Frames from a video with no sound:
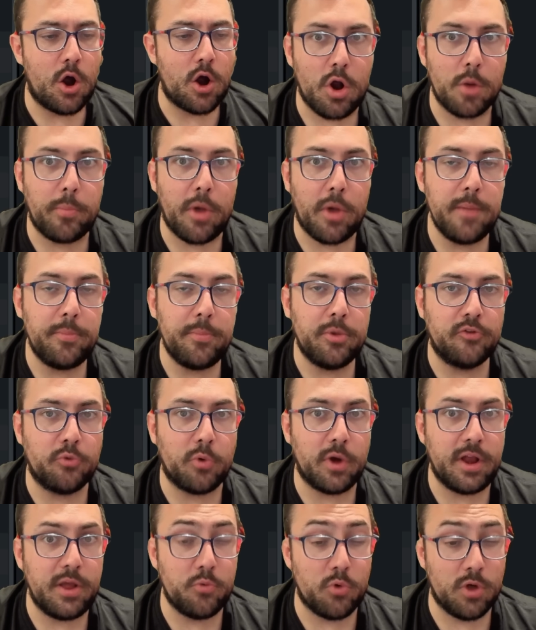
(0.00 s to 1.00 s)
Our pipe is
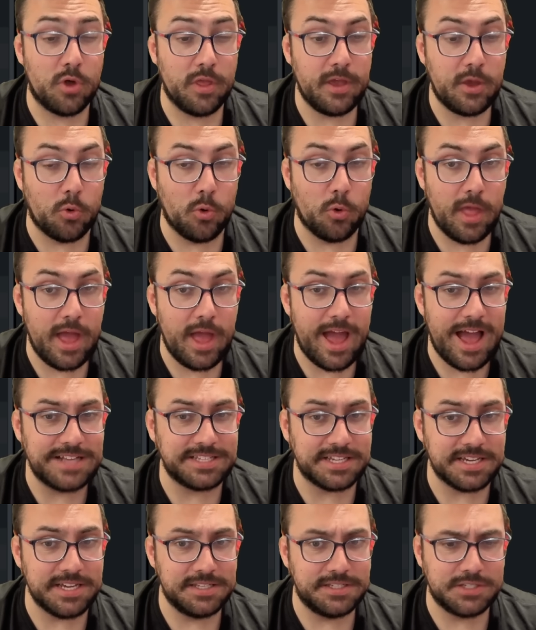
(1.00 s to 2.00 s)
already really cool
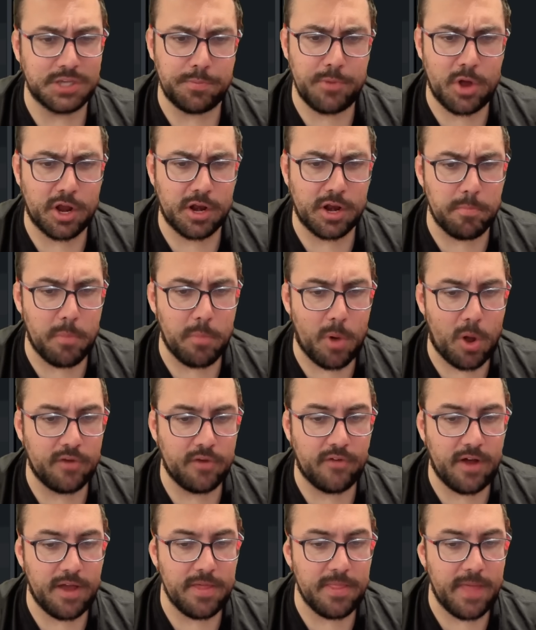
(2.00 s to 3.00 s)
as is, so I'm not going to
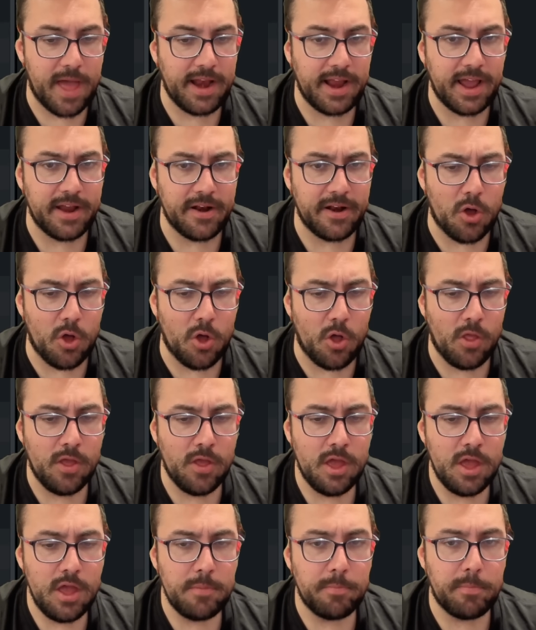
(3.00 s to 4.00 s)
modify that at all.